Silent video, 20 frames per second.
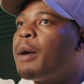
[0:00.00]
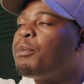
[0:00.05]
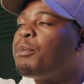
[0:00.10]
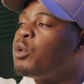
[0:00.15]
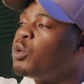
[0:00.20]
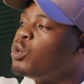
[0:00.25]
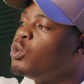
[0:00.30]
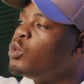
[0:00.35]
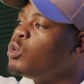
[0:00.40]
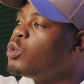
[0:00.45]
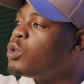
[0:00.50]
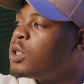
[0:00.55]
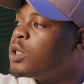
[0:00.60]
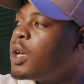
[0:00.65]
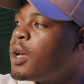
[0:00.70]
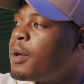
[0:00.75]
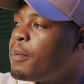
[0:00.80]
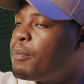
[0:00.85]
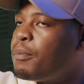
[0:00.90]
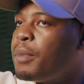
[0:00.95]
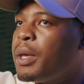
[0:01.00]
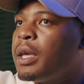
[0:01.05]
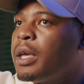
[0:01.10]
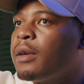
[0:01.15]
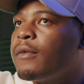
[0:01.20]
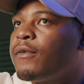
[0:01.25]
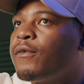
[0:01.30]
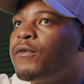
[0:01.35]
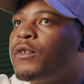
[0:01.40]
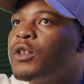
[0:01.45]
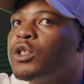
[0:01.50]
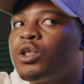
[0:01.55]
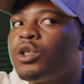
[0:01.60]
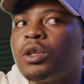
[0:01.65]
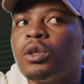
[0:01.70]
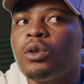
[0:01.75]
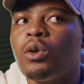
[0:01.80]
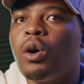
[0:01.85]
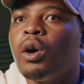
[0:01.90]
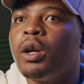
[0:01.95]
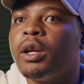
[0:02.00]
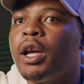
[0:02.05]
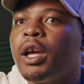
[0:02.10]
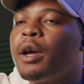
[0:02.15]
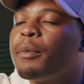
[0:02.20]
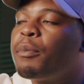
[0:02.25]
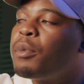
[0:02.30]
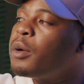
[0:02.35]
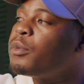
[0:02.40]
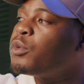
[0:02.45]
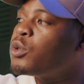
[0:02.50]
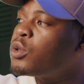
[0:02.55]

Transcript: producer being featured on hip hop